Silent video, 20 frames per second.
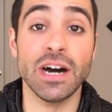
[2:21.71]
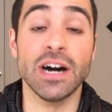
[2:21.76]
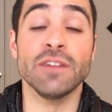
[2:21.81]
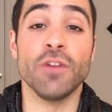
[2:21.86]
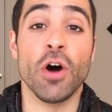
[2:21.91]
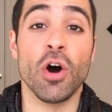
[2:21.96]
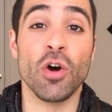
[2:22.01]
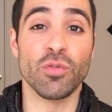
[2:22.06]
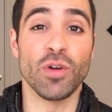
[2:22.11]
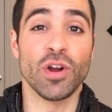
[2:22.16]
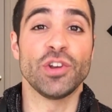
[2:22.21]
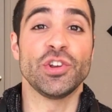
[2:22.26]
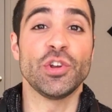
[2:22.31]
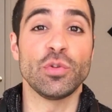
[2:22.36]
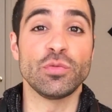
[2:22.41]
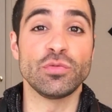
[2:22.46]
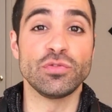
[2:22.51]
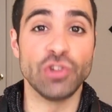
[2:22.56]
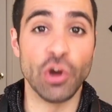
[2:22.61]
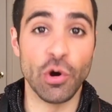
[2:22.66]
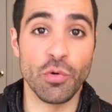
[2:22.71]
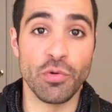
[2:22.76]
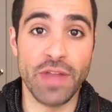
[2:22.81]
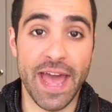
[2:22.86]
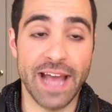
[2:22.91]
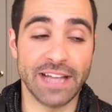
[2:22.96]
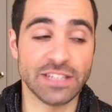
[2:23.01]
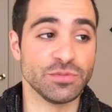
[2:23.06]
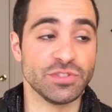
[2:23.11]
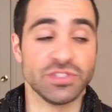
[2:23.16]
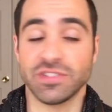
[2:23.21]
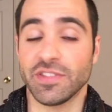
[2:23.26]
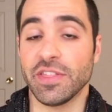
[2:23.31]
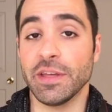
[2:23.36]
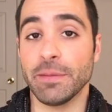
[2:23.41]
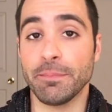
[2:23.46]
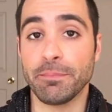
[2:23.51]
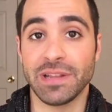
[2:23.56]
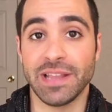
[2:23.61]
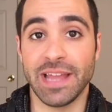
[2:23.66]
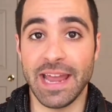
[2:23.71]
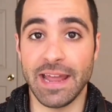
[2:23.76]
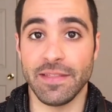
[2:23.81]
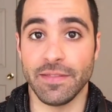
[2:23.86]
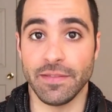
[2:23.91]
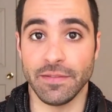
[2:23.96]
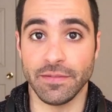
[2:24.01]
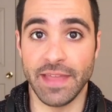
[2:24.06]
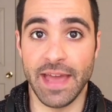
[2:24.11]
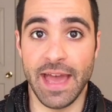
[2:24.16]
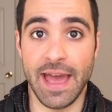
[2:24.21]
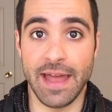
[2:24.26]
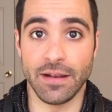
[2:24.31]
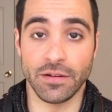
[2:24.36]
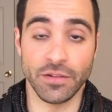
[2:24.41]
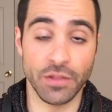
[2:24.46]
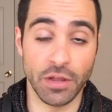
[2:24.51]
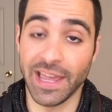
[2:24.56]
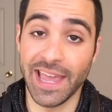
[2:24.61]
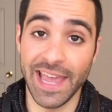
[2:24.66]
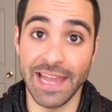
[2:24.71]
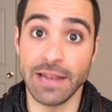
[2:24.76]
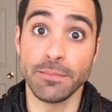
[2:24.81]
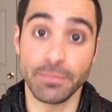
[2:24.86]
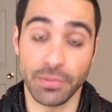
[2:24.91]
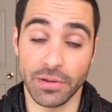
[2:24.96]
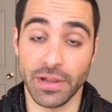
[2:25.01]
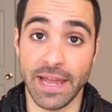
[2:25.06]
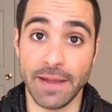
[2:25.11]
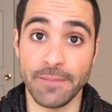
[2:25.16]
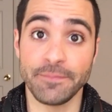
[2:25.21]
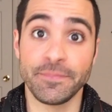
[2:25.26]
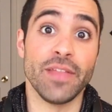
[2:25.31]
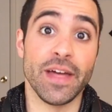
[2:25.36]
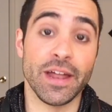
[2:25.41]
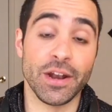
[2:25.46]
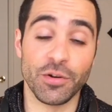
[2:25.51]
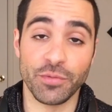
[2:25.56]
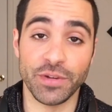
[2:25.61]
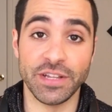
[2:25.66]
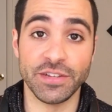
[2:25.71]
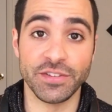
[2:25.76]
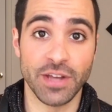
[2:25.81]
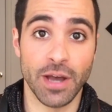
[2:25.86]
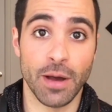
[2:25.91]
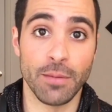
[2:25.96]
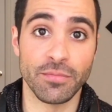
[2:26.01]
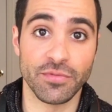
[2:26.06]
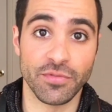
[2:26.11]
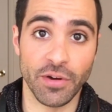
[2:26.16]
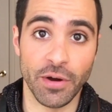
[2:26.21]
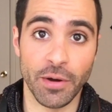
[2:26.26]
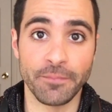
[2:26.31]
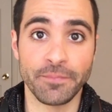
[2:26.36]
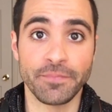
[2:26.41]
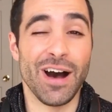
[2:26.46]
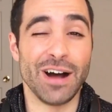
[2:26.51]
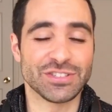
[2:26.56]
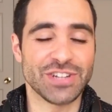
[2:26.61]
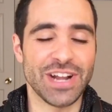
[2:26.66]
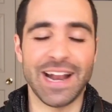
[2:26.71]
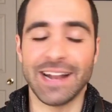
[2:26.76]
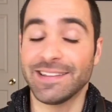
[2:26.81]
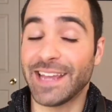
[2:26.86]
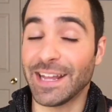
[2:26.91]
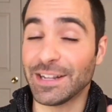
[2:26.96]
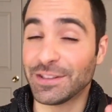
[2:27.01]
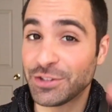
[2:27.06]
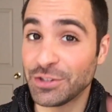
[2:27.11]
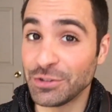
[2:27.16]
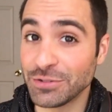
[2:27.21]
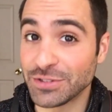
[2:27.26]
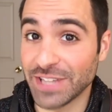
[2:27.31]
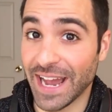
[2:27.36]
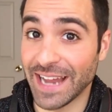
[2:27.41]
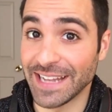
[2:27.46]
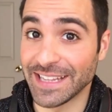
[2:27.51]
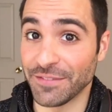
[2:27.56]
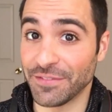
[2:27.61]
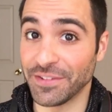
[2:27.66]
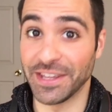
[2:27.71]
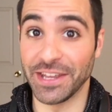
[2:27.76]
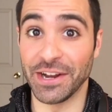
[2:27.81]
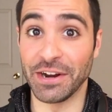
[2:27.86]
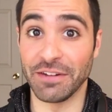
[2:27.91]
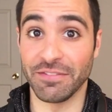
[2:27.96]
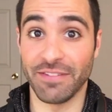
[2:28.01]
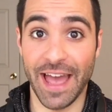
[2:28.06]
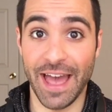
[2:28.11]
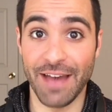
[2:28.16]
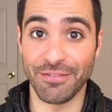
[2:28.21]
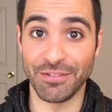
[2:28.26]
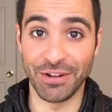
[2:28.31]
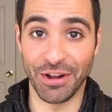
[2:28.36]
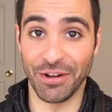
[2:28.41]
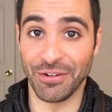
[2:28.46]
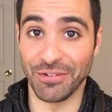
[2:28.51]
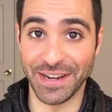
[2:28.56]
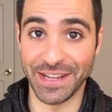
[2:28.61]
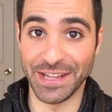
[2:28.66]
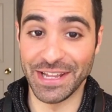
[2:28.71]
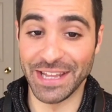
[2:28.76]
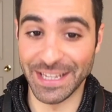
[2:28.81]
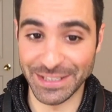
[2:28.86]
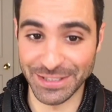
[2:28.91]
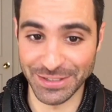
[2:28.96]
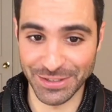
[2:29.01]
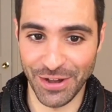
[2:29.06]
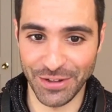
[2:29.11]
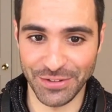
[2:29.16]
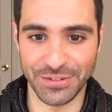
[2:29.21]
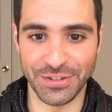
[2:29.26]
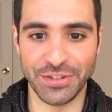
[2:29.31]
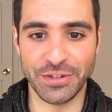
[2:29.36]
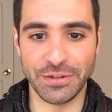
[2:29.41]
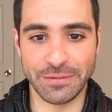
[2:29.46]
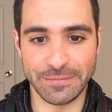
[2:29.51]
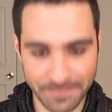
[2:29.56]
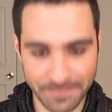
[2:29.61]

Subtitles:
of Arundinodonax, which is the plant that, or the cane plant that our reeds come from, I'll try not to get too scientific here if I haven't already exhausted you.